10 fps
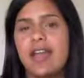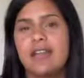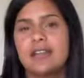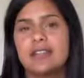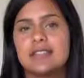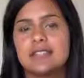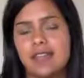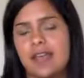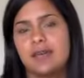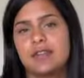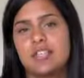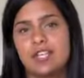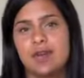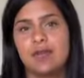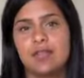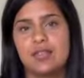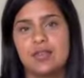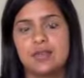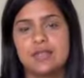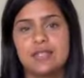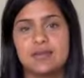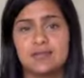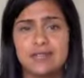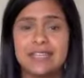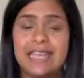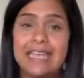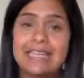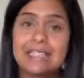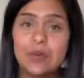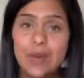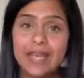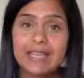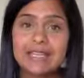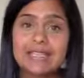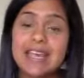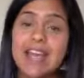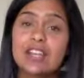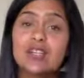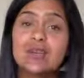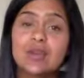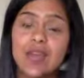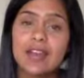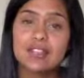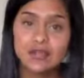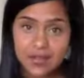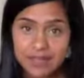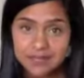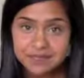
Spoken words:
and today I'm going to share with you some really easy ways that you can do that.